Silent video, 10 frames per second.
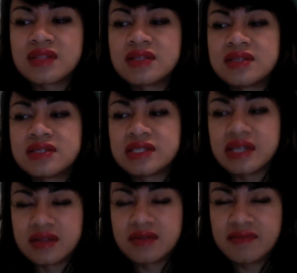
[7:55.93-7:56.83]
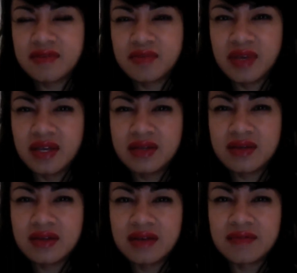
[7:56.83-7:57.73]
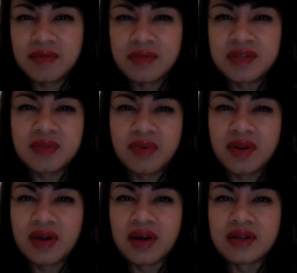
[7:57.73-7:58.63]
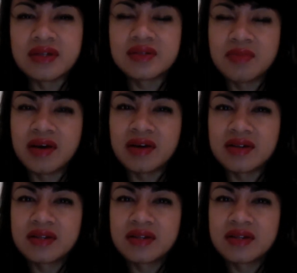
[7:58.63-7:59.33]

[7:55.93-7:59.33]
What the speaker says: this channel for me, from this point on, is about